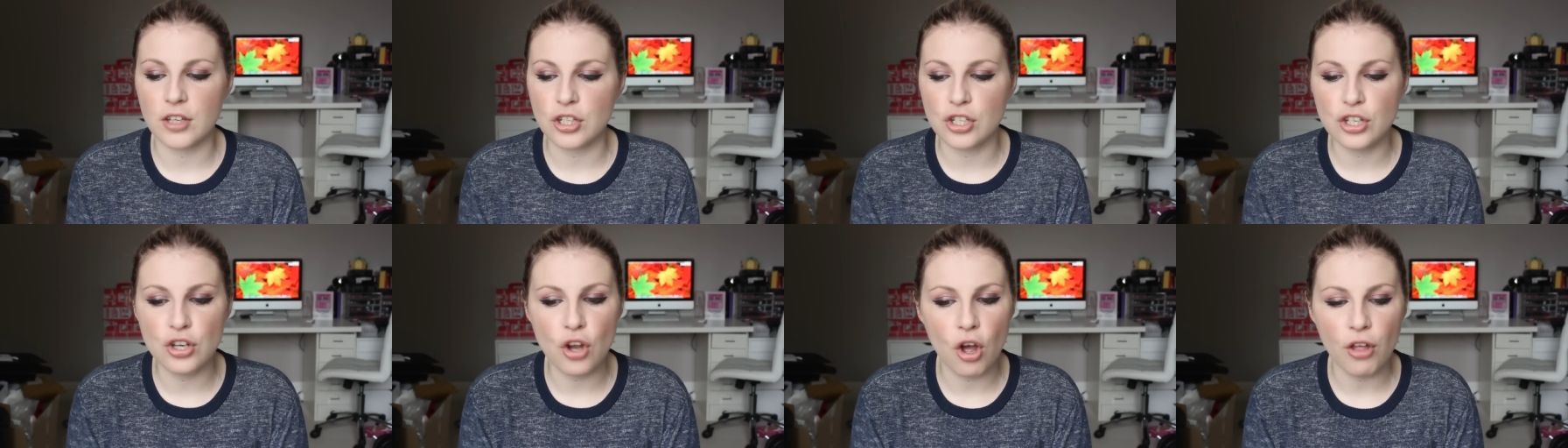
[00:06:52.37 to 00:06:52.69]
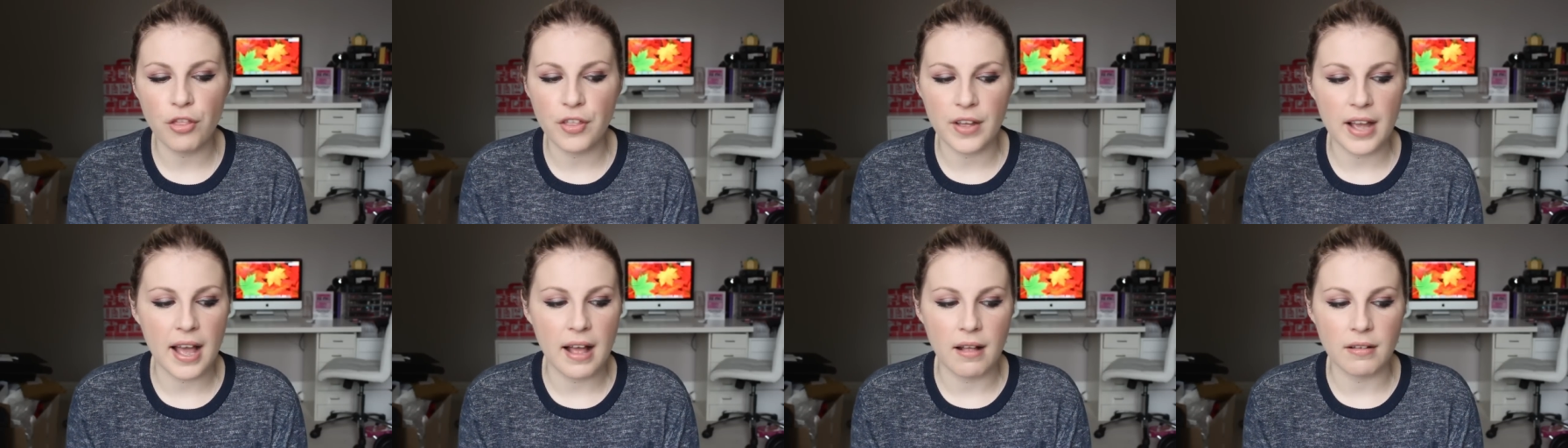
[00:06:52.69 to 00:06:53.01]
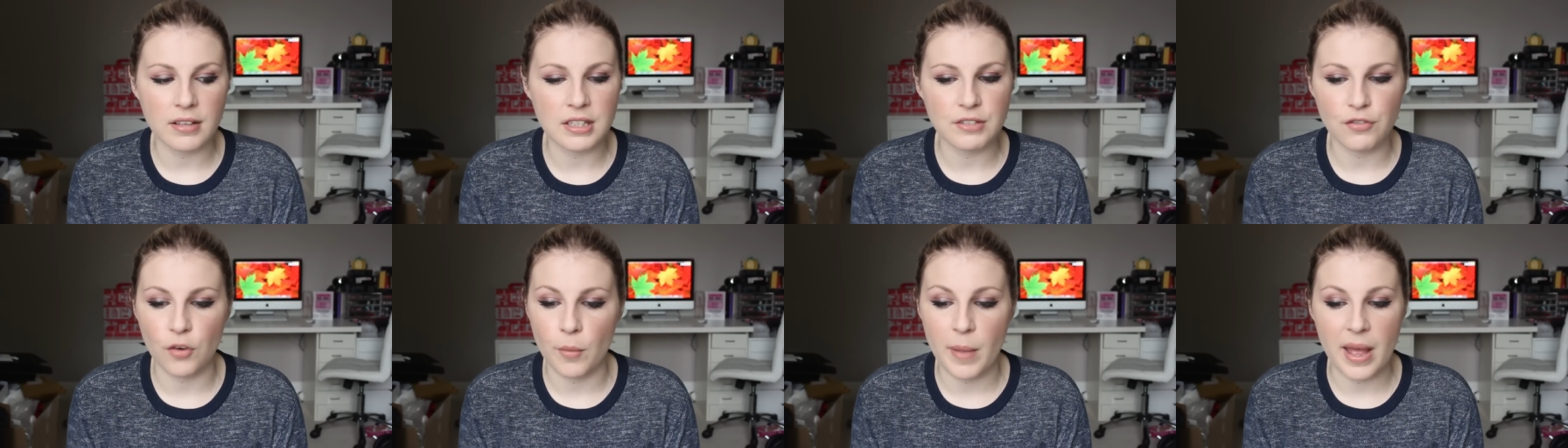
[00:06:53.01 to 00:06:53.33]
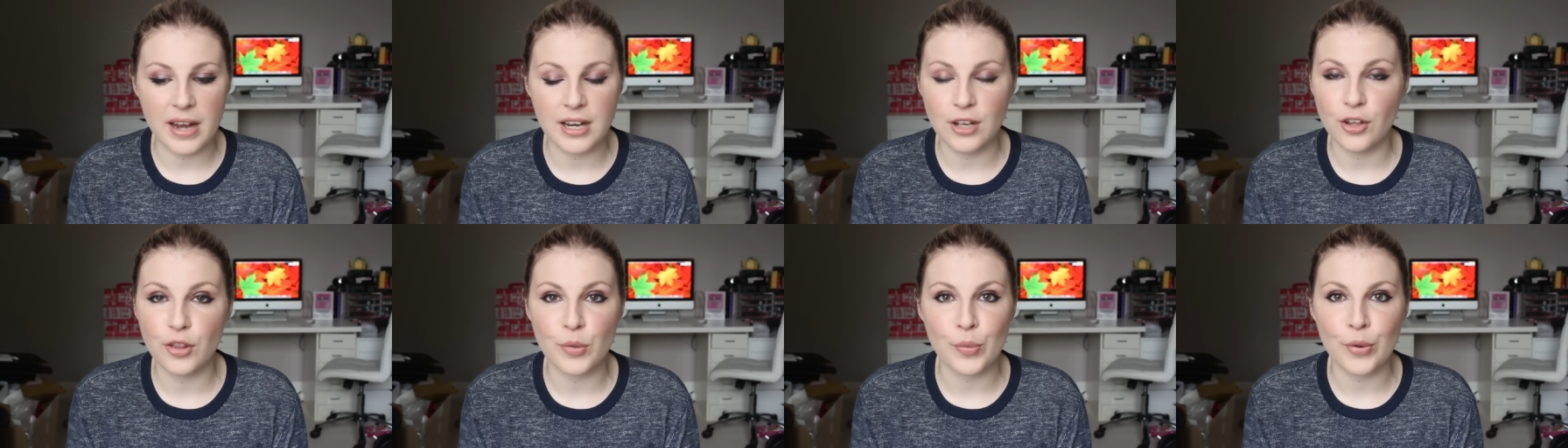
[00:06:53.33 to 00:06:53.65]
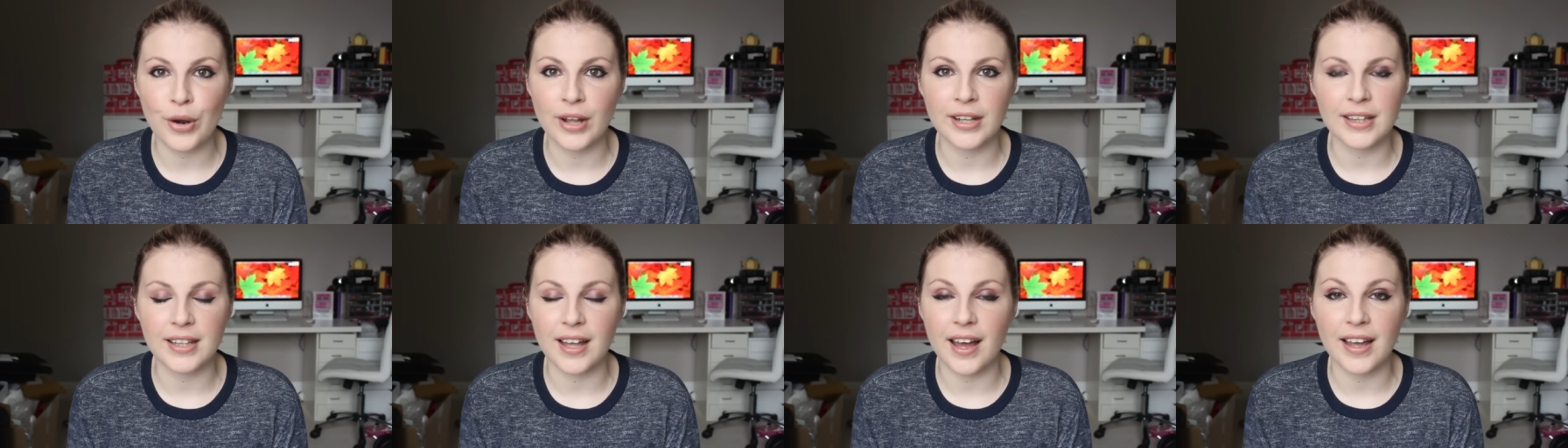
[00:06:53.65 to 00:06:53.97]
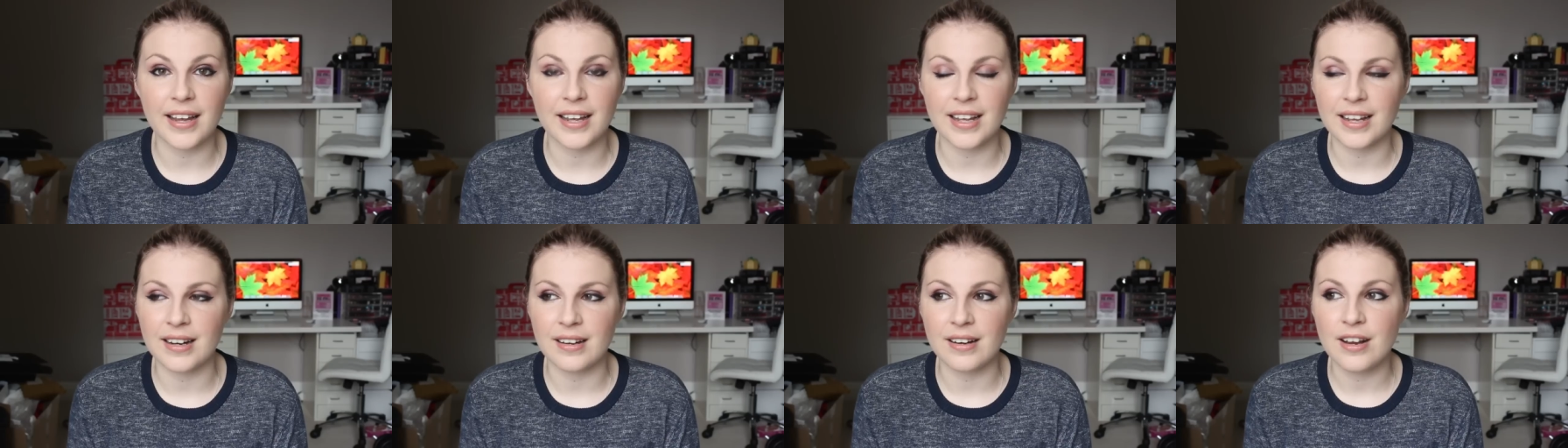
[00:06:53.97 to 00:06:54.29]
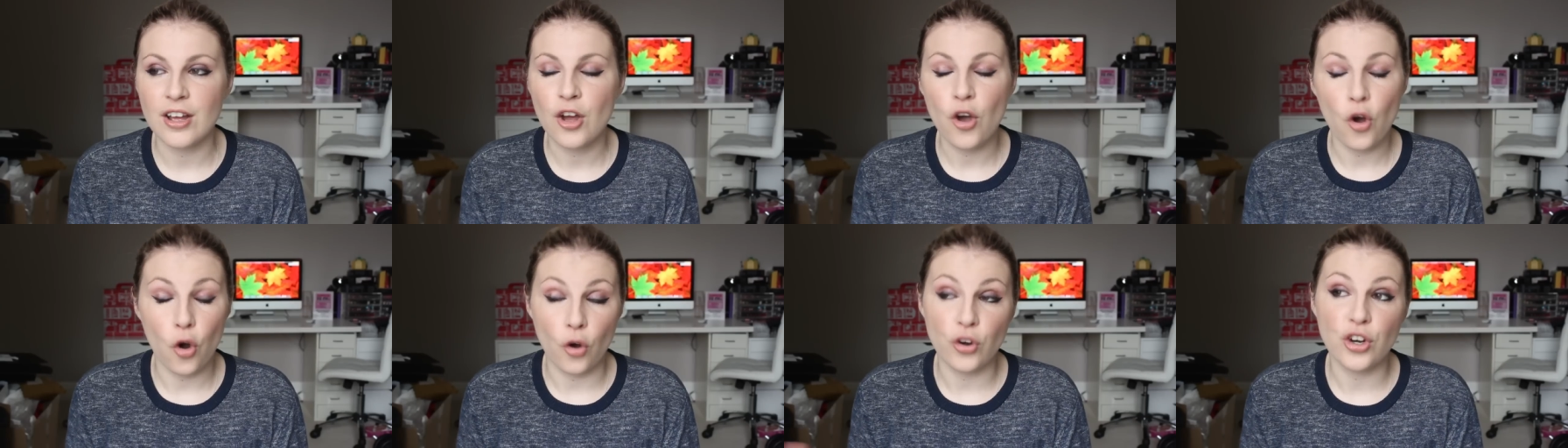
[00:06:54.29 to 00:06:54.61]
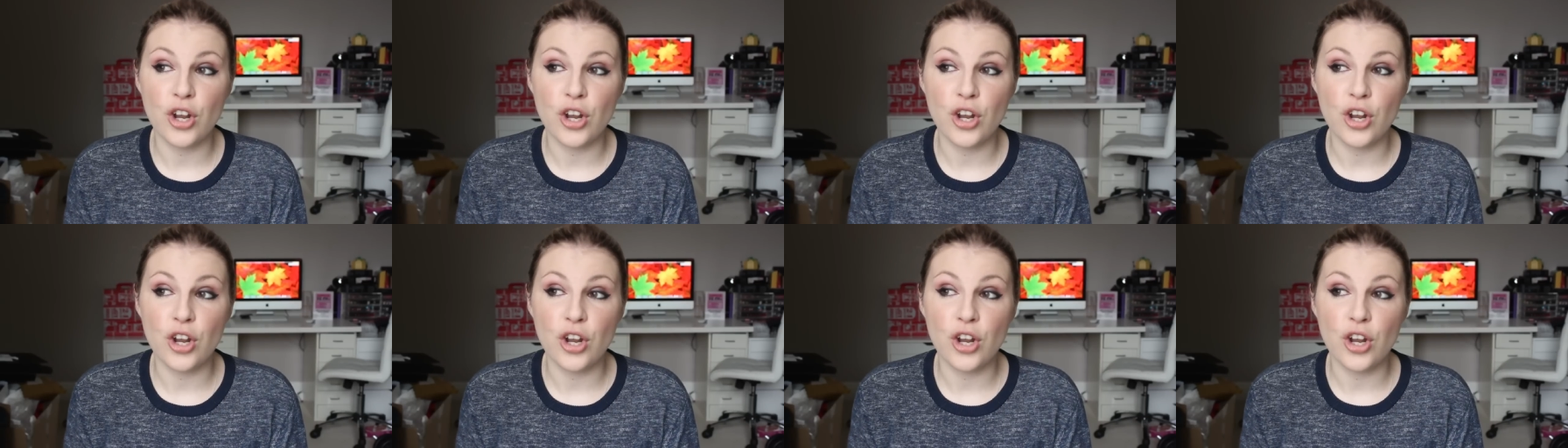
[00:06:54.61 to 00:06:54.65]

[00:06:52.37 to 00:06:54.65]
There's nothing else from any other brand that I can,